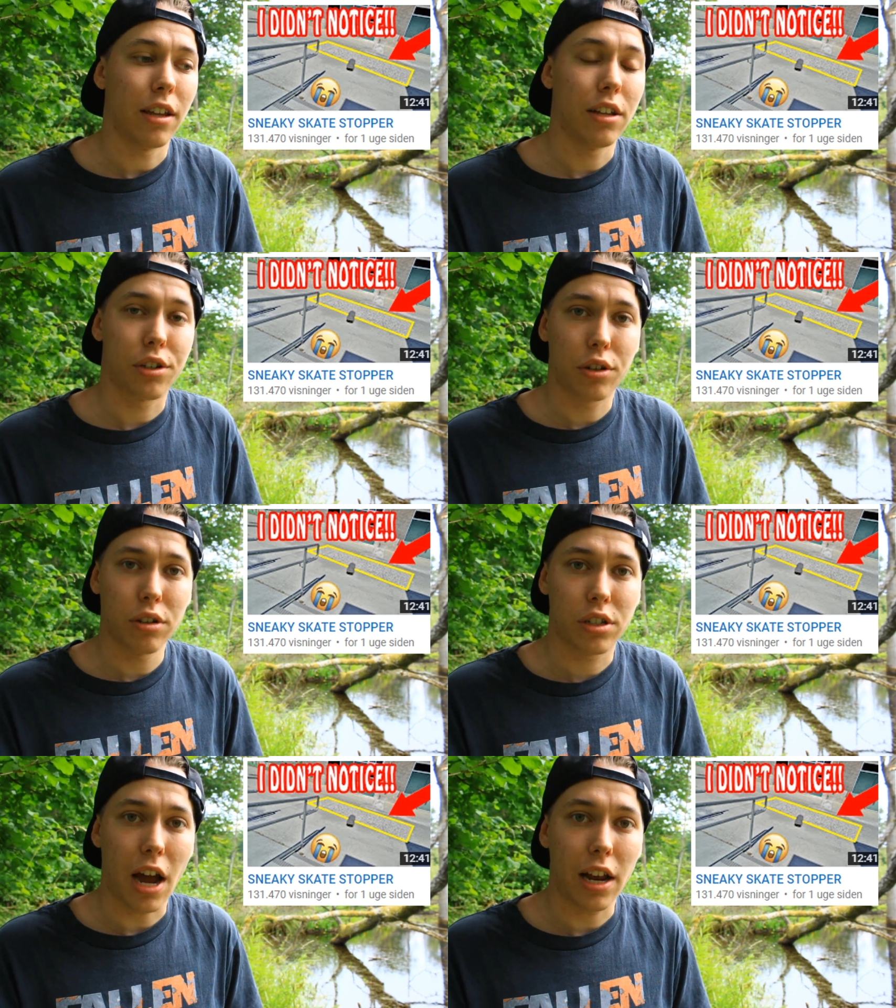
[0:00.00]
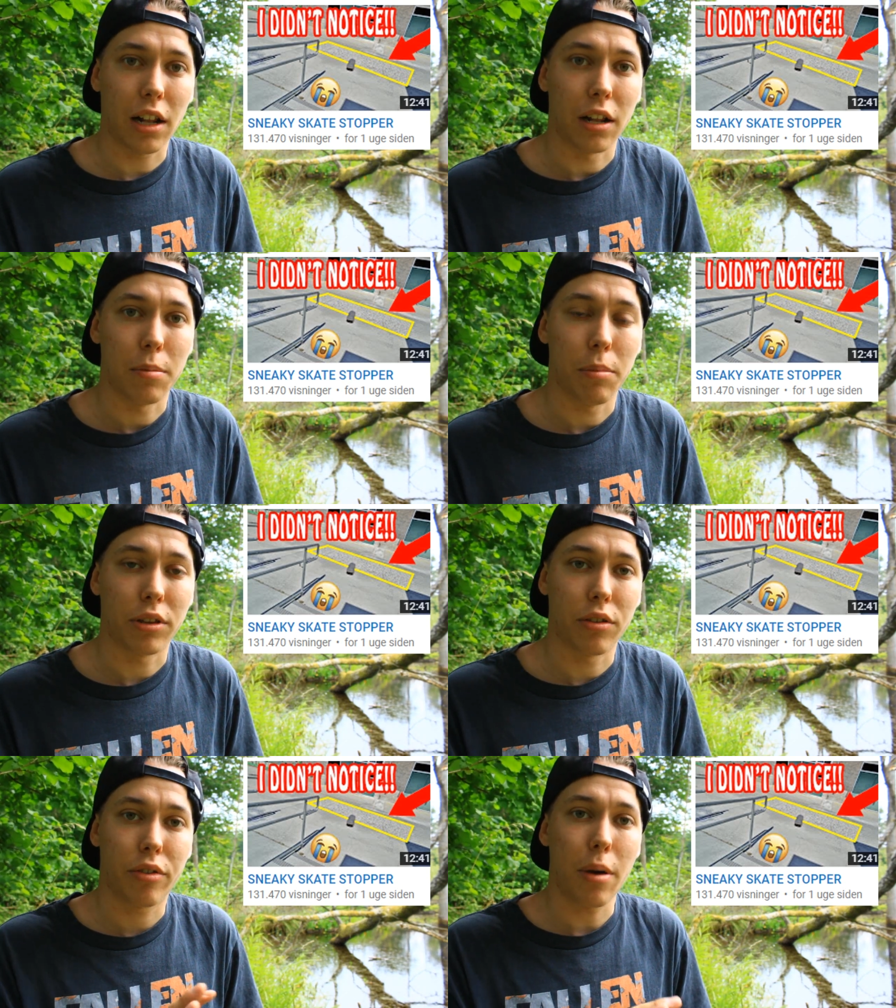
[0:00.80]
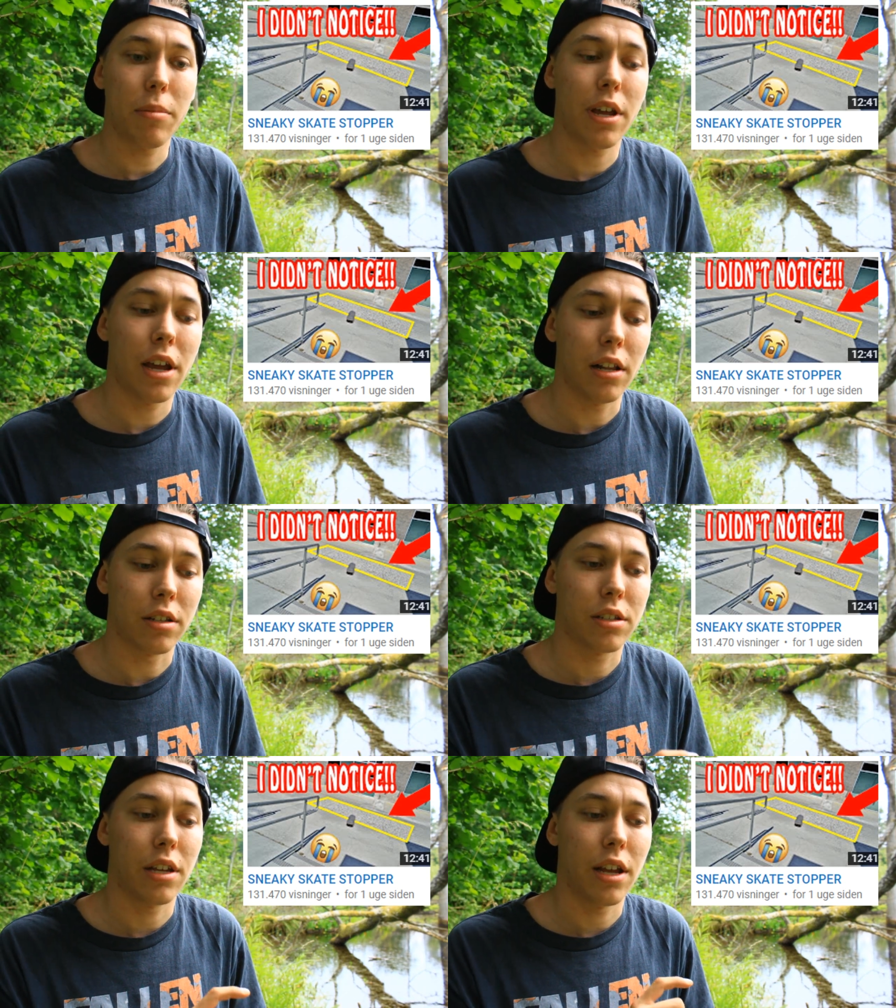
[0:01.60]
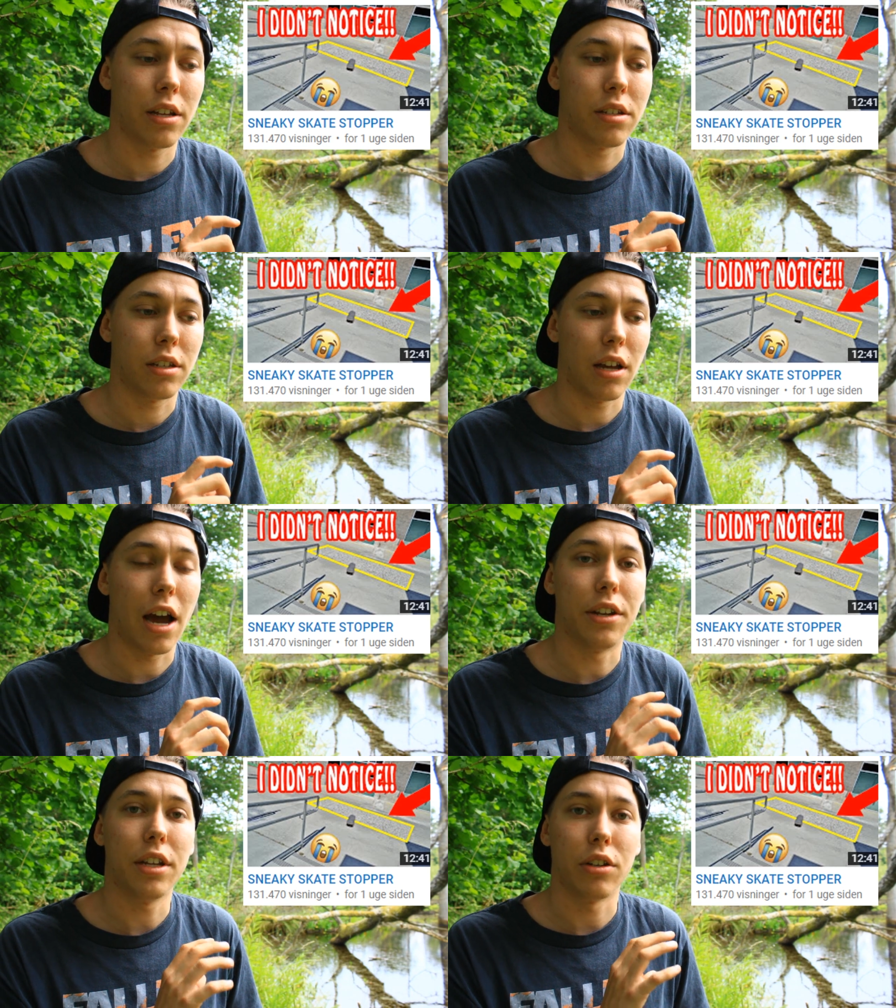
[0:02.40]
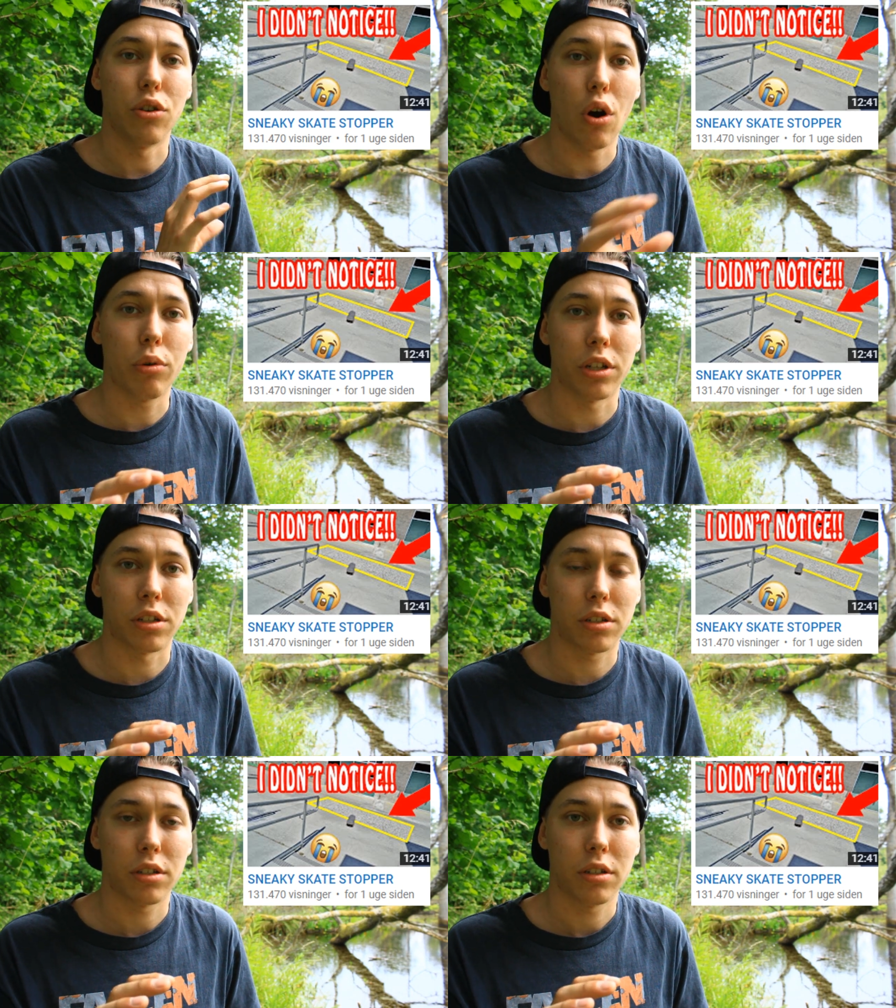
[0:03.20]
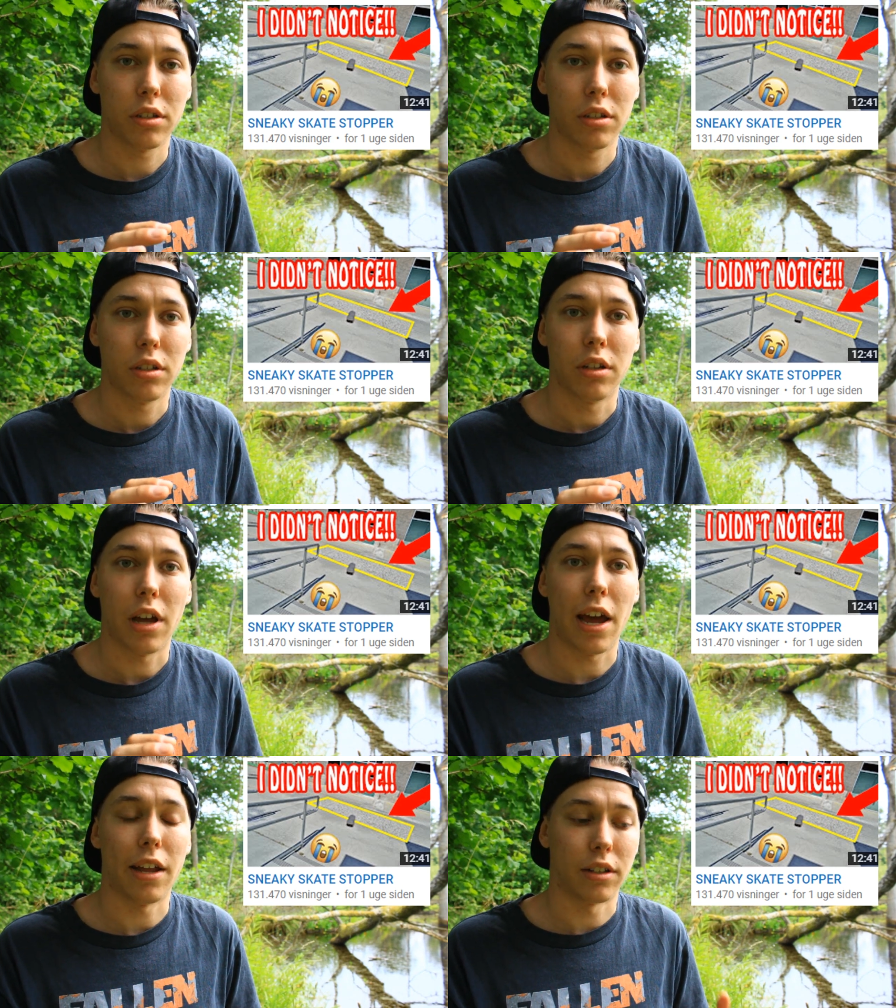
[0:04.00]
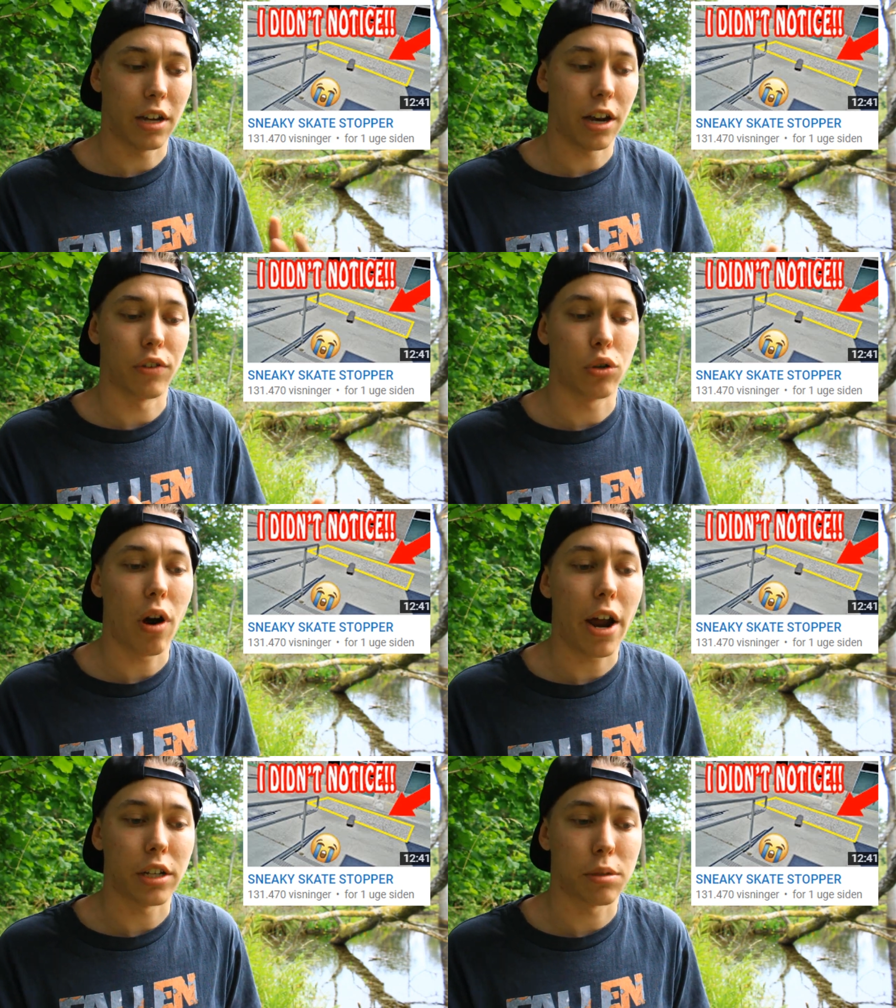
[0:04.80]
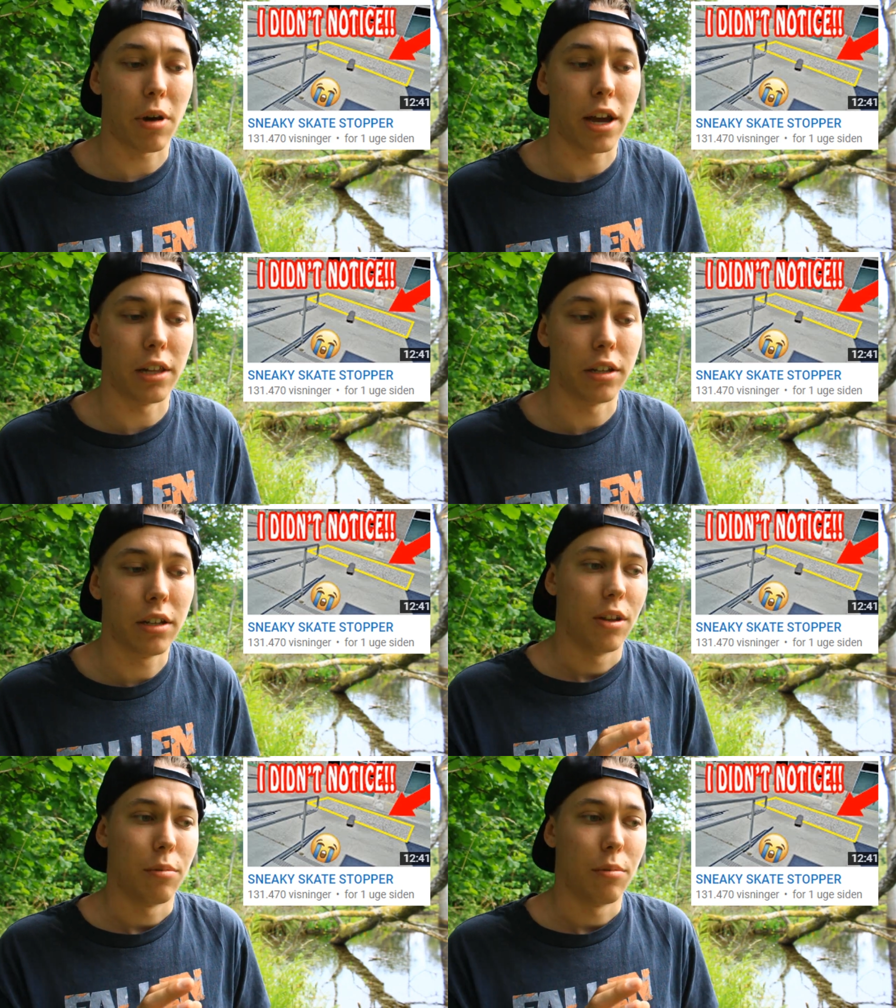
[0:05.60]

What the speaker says: It's a good title, but the thumbnail says I didn't notice and kind of a crying smiley.